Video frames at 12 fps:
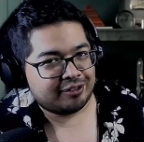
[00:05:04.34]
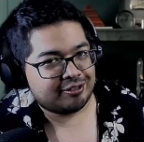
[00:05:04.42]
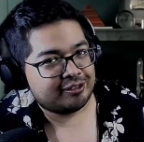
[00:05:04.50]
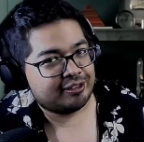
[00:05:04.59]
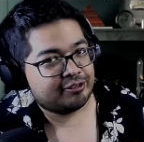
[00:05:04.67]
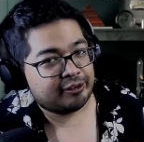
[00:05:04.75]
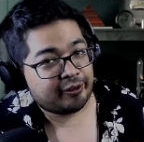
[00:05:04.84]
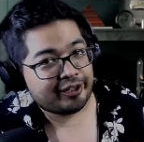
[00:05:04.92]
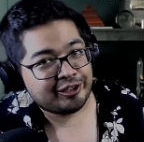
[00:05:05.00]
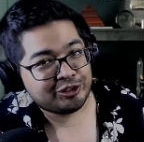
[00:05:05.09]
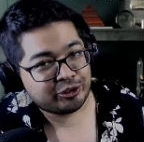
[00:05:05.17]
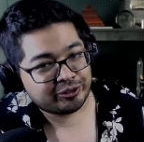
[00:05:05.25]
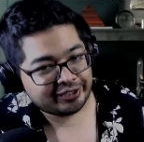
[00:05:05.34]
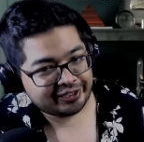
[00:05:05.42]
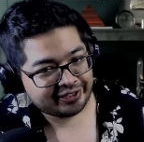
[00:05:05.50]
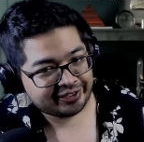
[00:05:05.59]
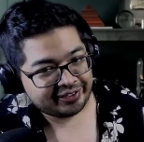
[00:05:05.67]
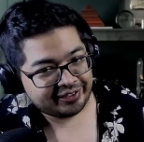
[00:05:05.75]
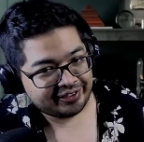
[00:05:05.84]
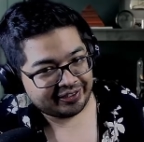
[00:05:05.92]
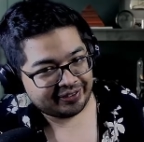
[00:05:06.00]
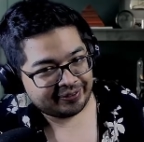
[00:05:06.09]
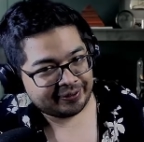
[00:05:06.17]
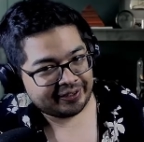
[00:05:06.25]
constantly staring at your dick,
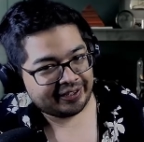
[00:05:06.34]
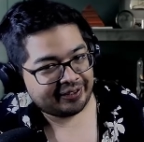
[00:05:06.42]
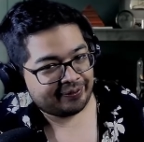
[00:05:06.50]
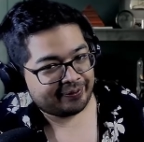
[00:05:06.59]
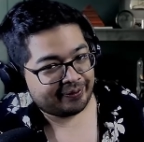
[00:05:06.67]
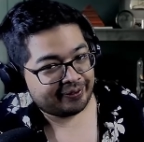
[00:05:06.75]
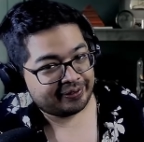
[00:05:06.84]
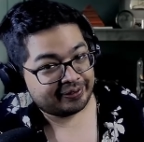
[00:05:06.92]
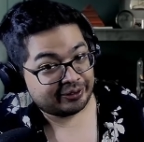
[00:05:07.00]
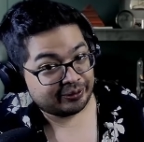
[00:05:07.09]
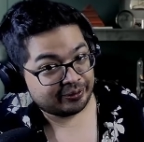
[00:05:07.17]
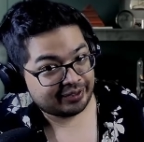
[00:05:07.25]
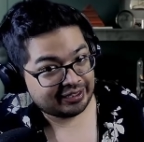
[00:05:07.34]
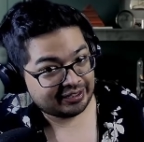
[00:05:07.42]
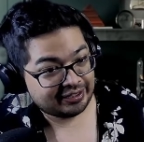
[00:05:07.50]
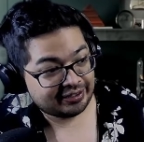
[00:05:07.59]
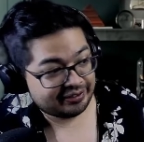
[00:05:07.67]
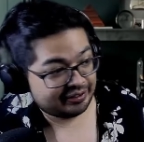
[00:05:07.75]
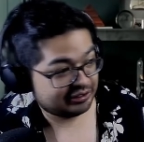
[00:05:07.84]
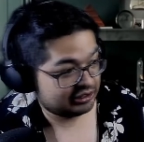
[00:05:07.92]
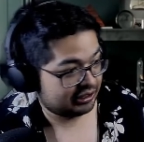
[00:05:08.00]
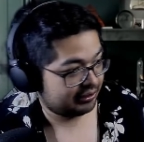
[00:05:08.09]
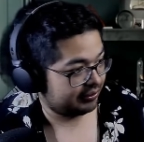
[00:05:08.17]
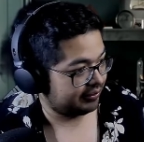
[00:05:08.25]
right, or you naked in
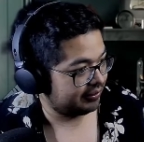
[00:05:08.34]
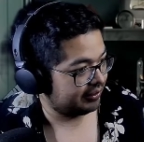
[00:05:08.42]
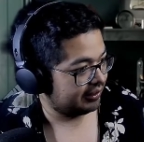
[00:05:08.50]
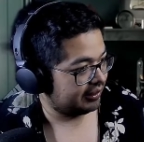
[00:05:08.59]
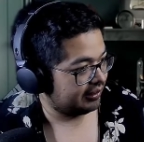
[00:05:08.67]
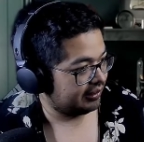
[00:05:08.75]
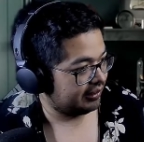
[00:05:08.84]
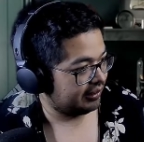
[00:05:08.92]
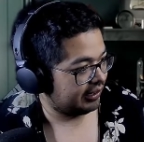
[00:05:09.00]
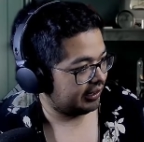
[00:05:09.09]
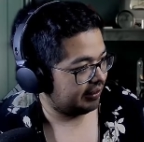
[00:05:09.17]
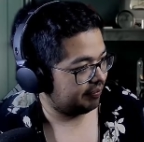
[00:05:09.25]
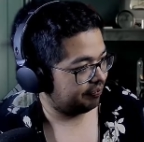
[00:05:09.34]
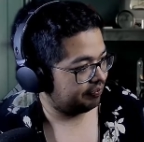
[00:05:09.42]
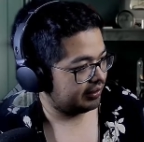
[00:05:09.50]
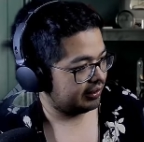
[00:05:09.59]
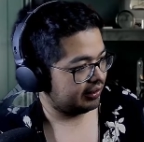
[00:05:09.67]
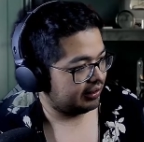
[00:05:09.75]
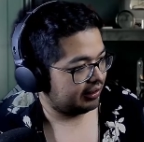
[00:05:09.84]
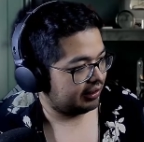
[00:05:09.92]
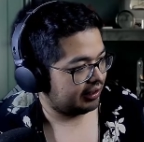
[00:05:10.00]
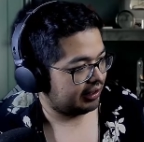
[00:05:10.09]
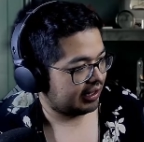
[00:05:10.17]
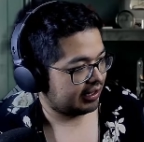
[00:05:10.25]
general, and
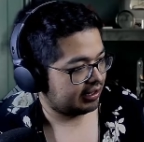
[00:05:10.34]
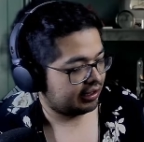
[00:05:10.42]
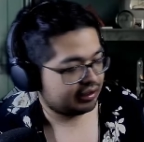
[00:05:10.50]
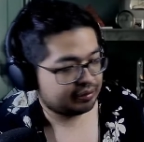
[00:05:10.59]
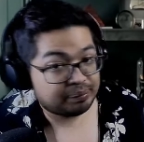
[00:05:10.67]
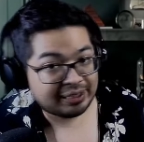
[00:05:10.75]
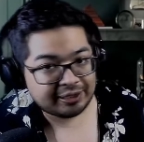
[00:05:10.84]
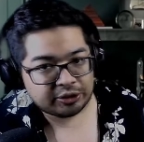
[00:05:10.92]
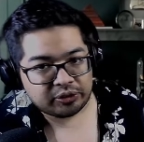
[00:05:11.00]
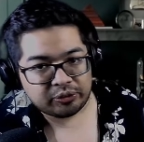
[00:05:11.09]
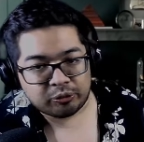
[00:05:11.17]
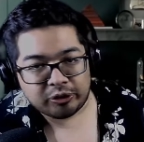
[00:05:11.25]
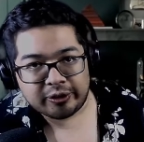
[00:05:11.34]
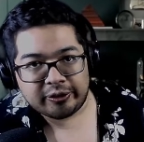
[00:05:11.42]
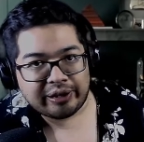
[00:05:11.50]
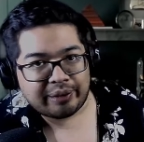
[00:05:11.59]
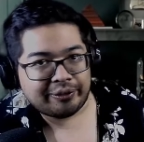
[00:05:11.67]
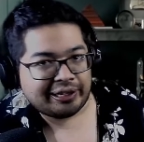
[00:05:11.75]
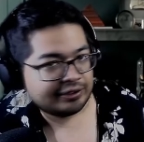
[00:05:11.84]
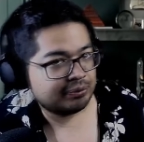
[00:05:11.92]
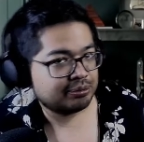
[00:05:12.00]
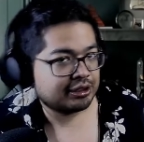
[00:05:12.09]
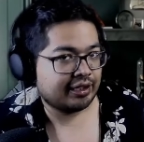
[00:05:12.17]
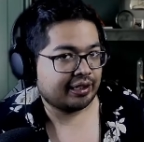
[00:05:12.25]
being thrown water at
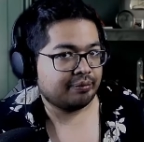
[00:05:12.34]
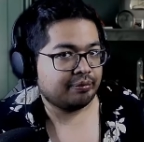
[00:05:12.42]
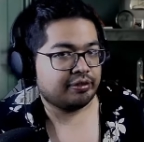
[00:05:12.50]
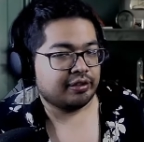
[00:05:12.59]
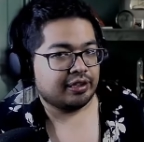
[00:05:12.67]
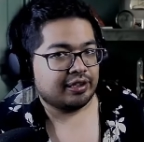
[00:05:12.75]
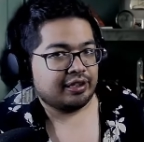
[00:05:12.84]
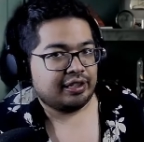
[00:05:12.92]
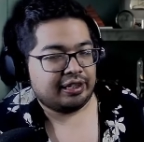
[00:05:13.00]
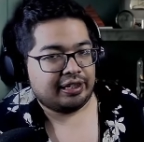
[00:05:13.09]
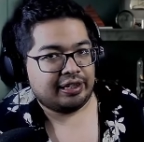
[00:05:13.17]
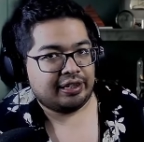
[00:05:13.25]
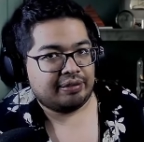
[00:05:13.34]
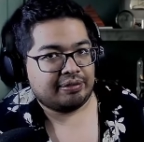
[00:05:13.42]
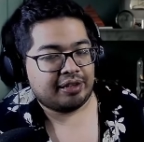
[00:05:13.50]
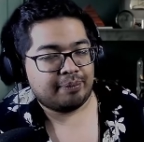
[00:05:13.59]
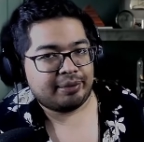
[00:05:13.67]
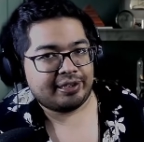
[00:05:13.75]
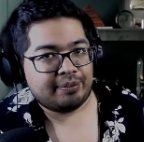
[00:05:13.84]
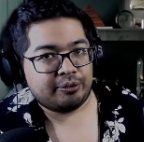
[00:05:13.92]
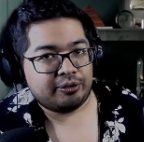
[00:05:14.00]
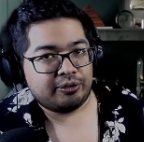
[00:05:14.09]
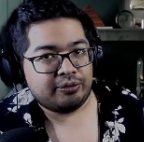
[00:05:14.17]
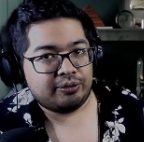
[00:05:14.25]
random times, not being
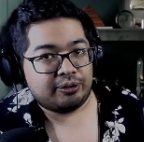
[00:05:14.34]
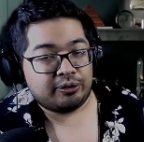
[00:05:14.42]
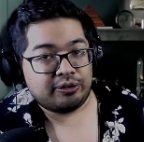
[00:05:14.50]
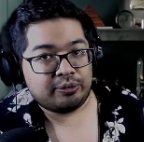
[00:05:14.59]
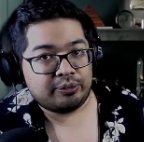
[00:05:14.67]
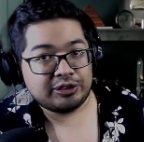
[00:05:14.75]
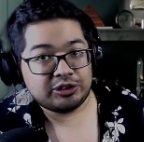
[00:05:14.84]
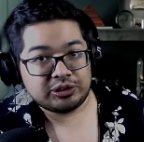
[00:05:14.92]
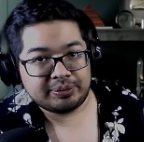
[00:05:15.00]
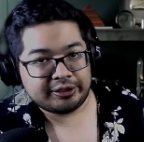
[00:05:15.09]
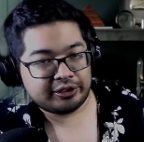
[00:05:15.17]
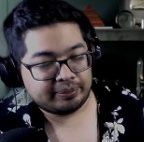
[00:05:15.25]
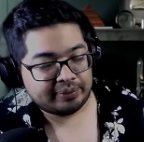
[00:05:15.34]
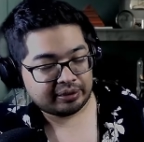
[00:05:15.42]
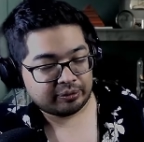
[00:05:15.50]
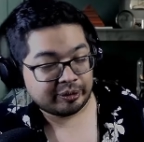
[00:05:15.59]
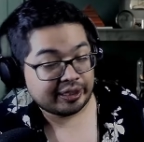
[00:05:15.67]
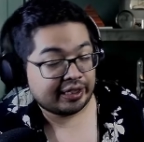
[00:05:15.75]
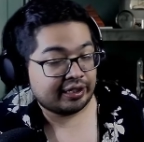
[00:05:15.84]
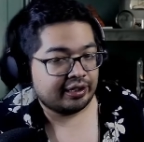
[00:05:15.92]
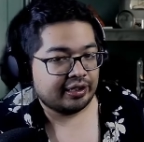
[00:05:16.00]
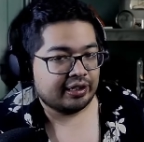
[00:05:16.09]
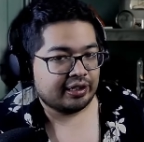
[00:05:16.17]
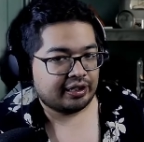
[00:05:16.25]
able to go to the restroom in a humane way,
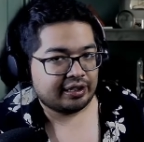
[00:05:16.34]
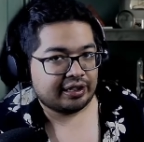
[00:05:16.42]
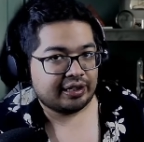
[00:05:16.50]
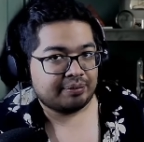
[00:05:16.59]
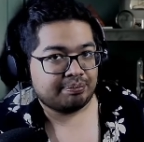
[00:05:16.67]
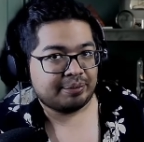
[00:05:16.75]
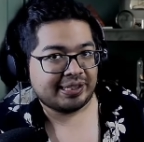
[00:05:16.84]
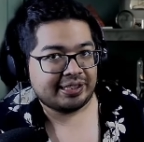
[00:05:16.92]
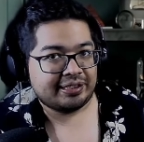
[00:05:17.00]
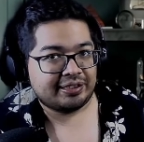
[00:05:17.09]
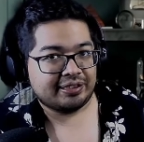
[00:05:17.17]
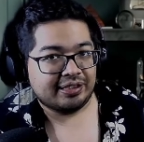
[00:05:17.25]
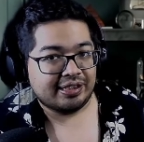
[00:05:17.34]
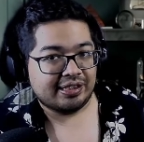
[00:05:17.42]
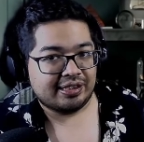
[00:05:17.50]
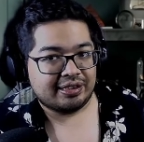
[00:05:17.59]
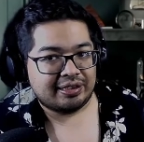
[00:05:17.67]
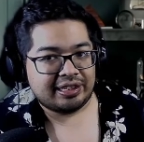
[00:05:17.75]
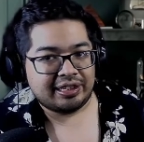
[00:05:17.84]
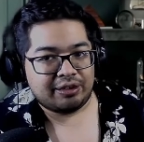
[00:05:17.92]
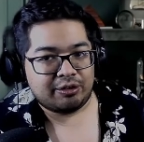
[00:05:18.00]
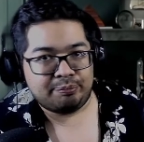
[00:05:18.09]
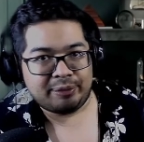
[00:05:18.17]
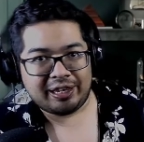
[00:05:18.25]
being in
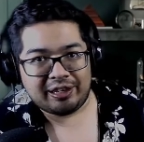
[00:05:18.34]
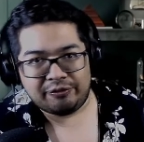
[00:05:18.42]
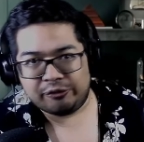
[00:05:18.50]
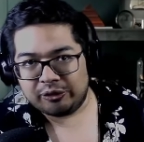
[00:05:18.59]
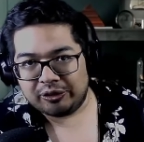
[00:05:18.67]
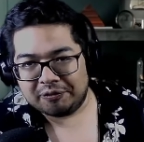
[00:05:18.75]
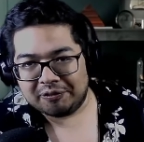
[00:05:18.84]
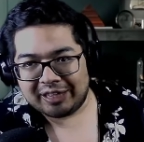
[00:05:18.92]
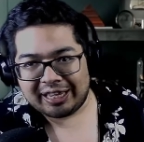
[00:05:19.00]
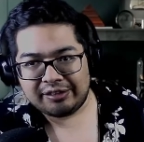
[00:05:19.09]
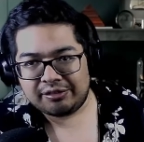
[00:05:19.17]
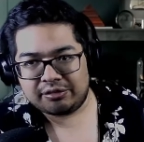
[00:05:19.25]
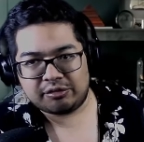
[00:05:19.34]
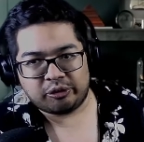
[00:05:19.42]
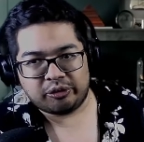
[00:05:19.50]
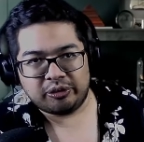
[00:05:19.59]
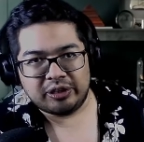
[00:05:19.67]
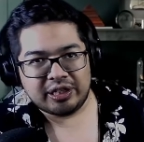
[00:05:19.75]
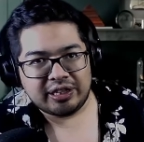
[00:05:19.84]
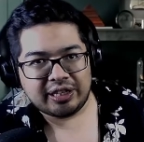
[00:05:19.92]
a bed full of lice or